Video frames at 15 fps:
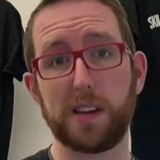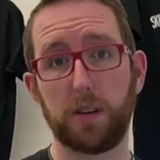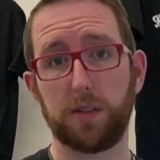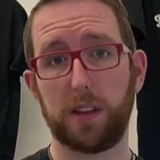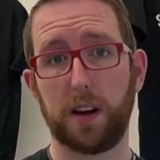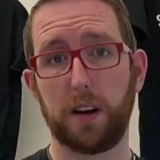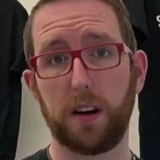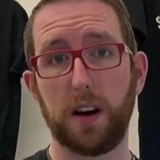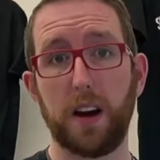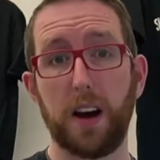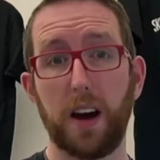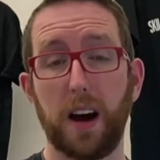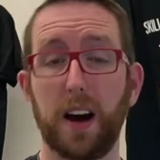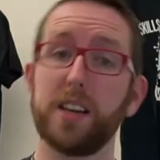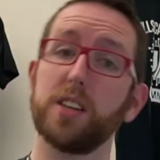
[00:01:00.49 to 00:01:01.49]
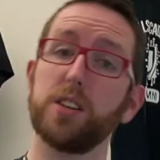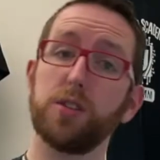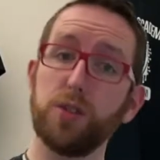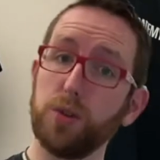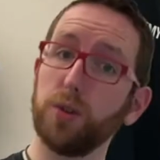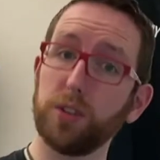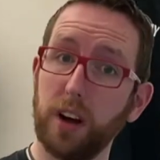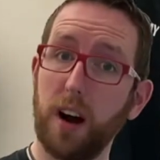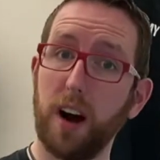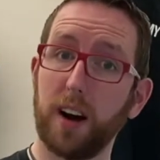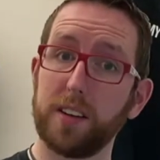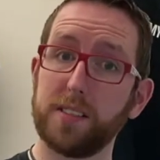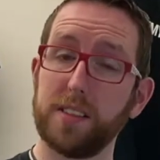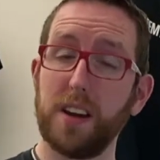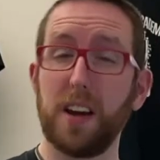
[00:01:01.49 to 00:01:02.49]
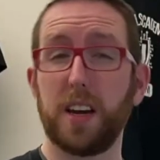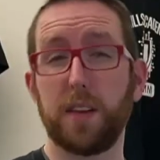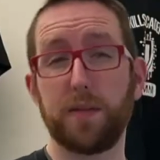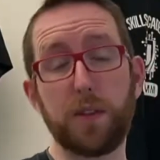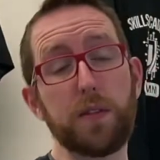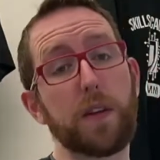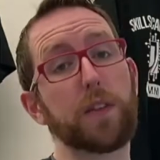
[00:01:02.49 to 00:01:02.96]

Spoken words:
out there in Google Docs. If you've